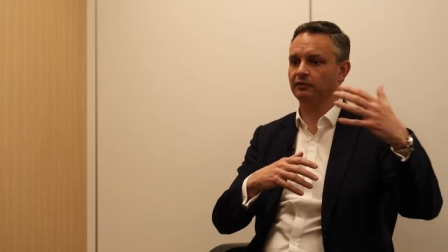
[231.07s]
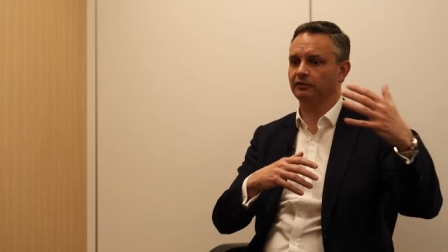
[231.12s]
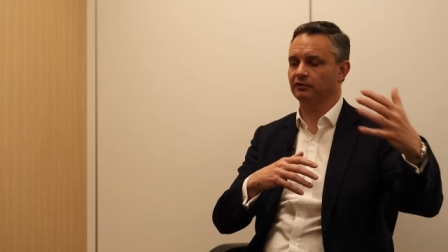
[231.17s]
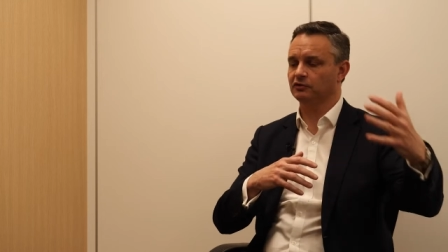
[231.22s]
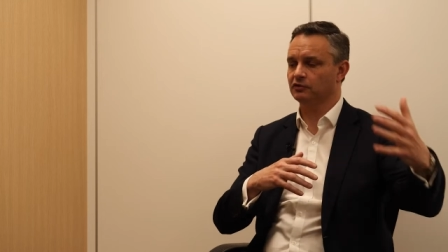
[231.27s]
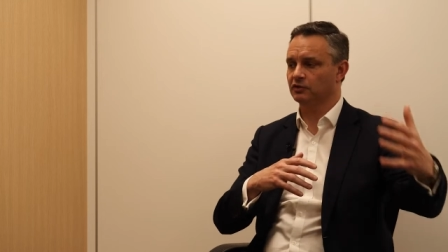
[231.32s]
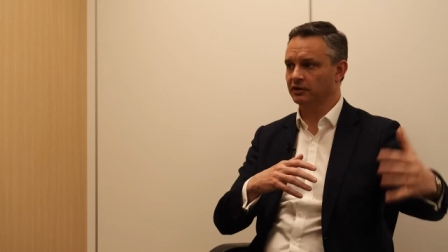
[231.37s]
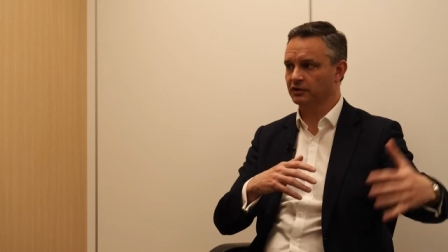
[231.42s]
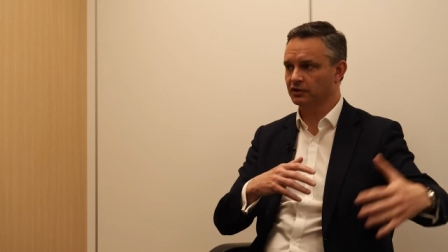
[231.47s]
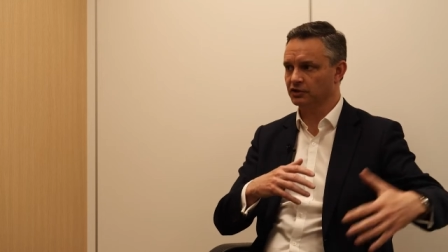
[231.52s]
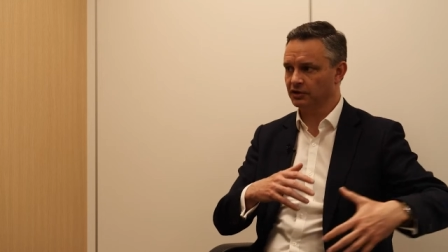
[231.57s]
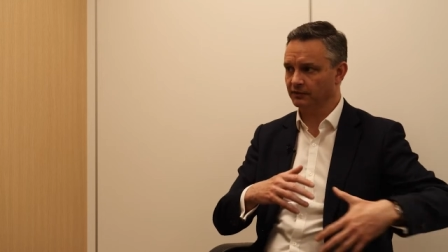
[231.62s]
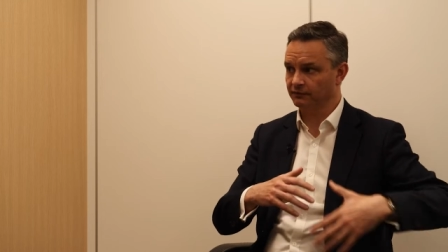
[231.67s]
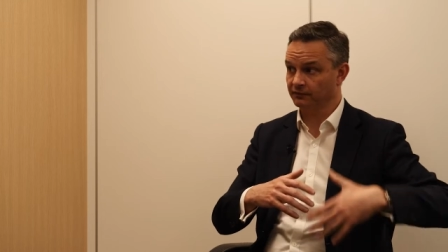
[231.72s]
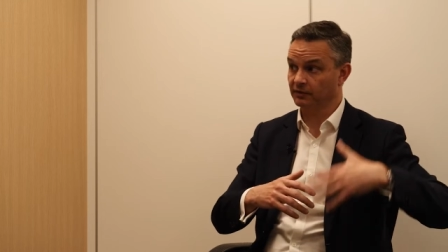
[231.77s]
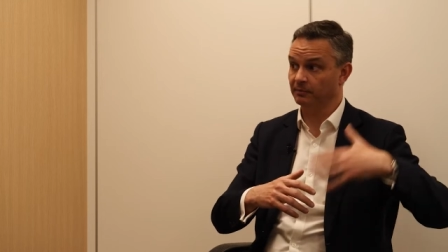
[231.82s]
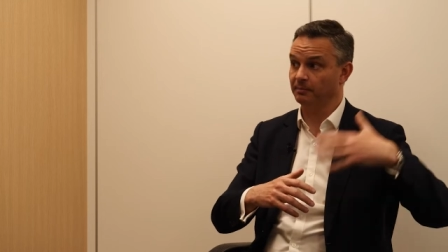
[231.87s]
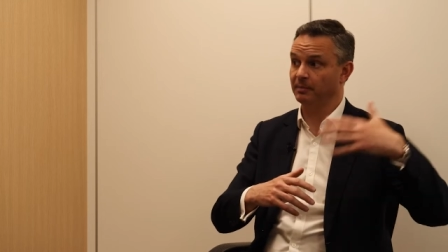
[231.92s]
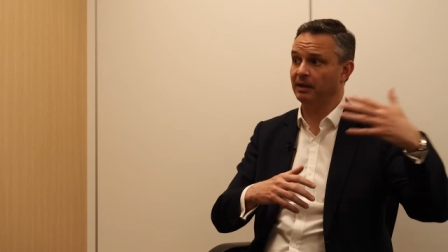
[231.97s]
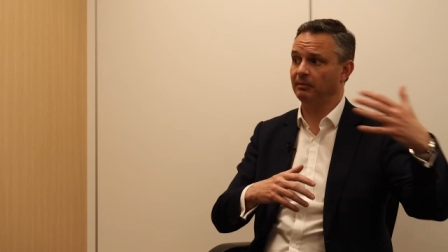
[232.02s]
to try and
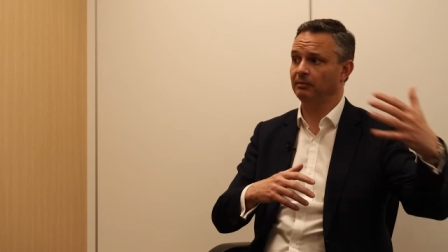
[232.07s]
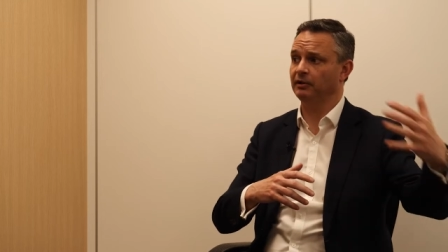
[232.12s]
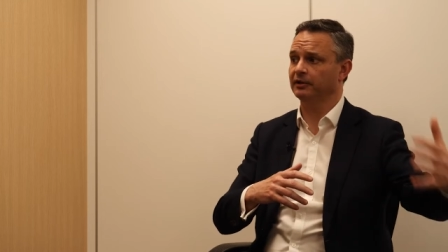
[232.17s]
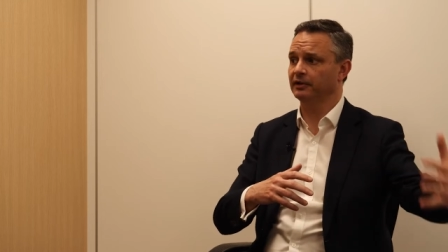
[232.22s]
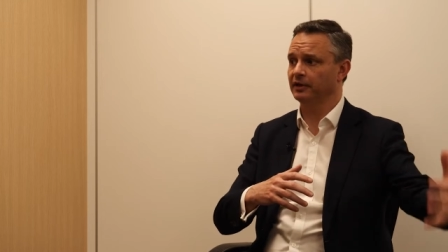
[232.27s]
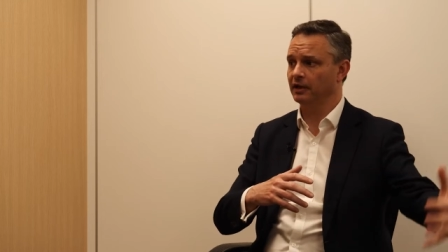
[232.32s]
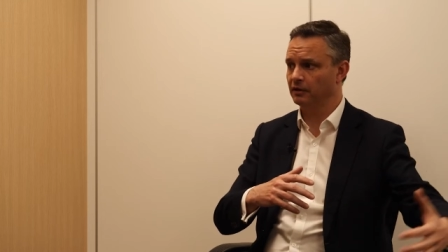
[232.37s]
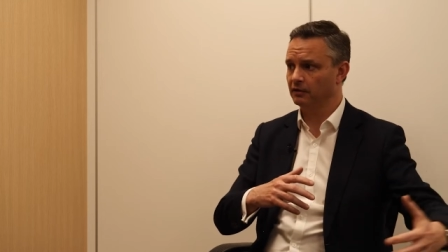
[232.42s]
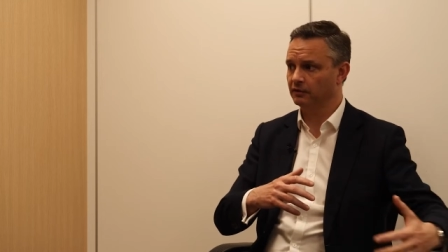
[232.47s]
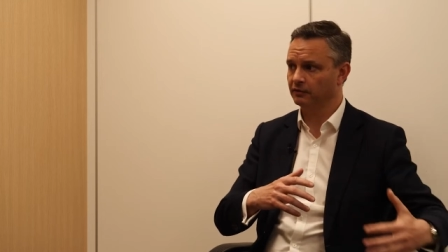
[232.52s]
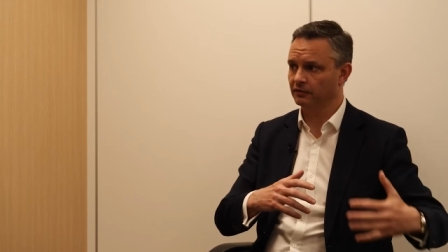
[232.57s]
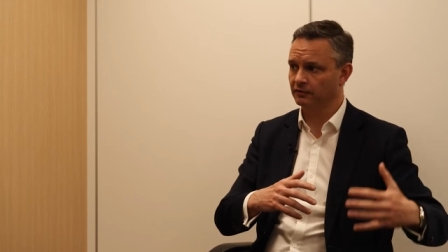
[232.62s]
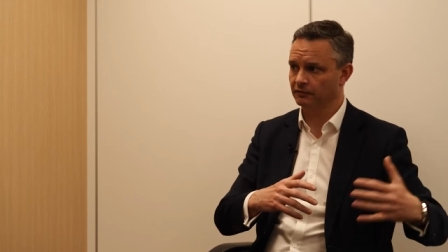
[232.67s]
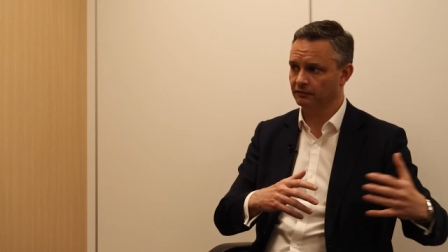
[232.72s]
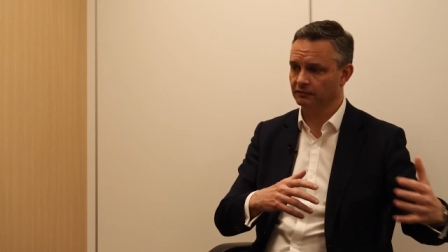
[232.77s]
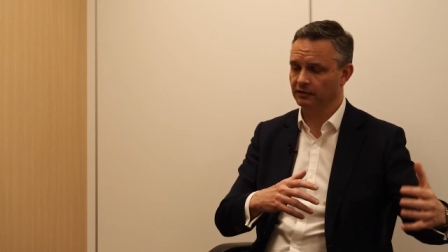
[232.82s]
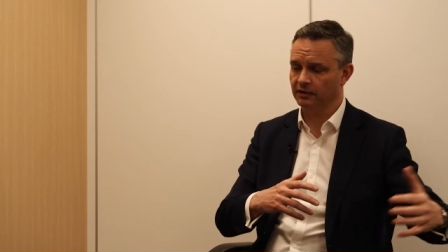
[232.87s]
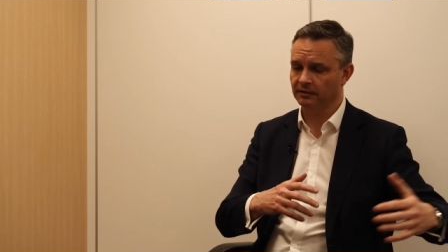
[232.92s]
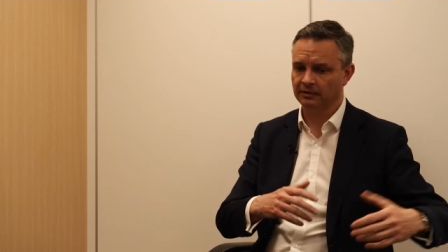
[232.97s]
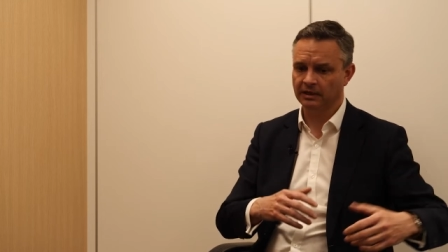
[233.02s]
shift the public narrative
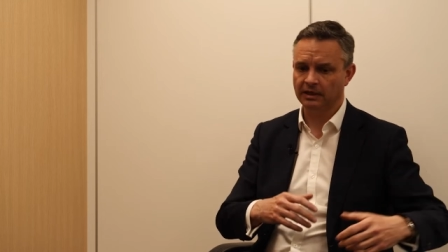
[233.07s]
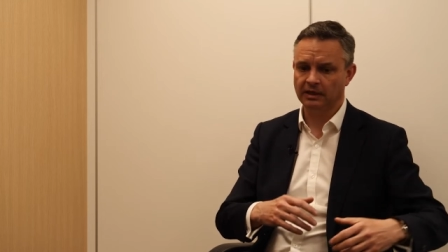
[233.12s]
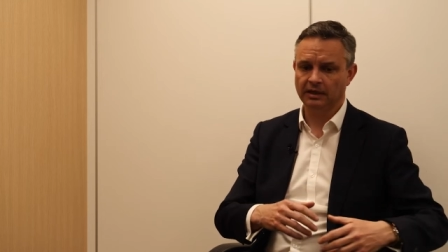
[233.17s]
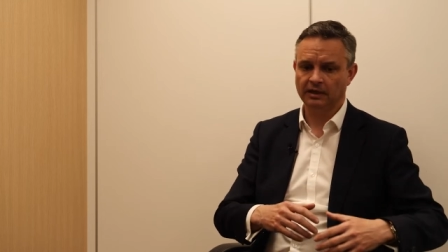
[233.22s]
right